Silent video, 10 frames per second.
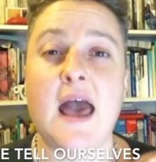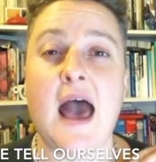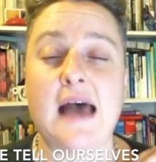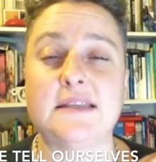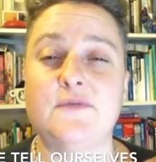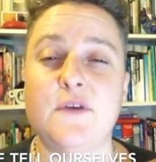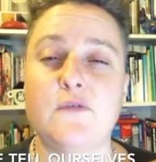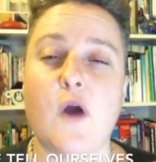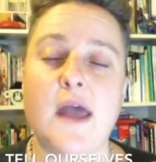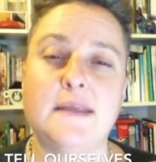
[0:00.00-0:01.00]
And if you've
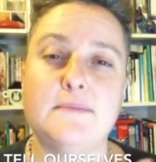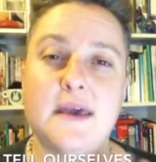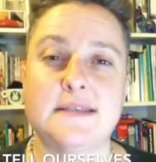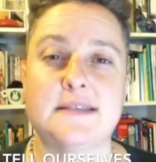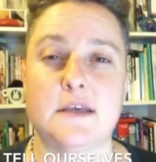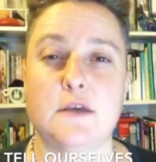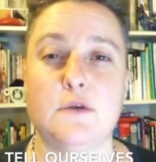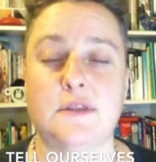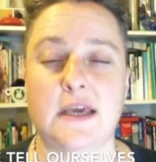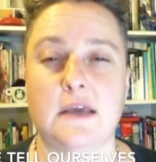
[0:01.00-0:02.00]
got any myths that you
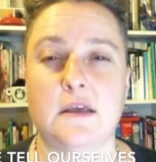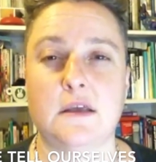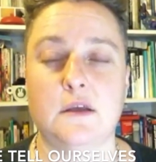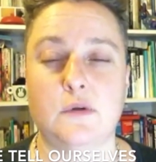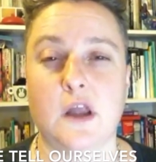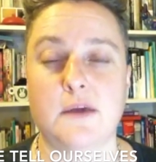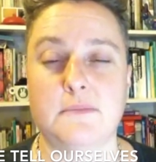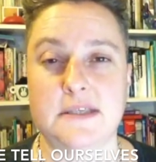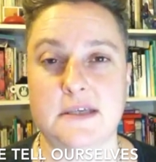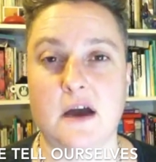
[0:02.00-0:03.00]
think you would like me
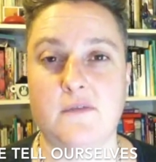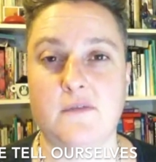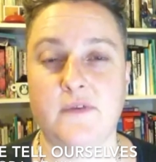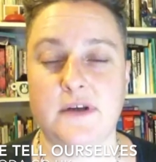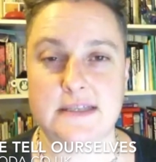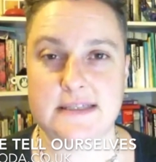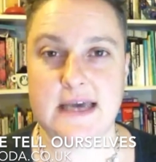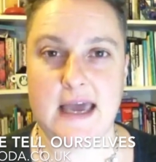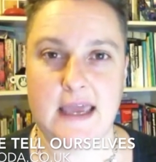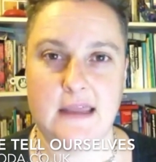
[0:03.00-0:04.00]
to cover
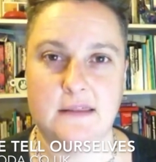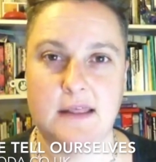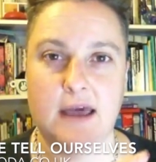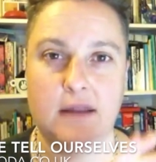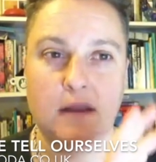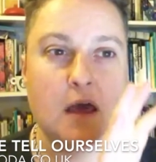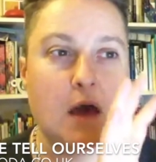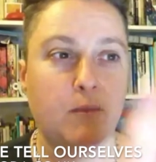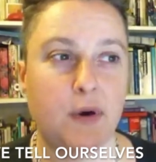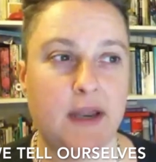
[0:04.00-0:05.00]
today, then
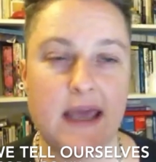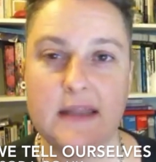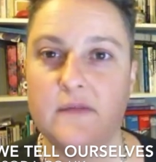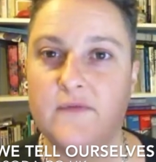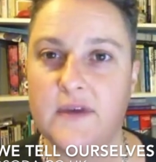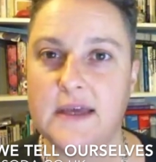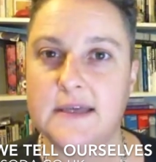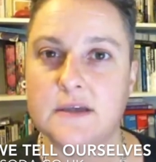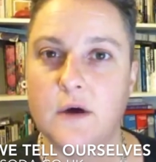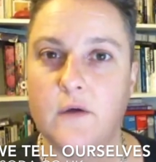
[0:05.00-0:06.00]
put it in the
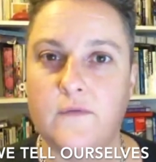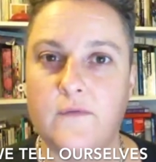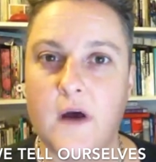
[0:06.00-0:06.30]
feed of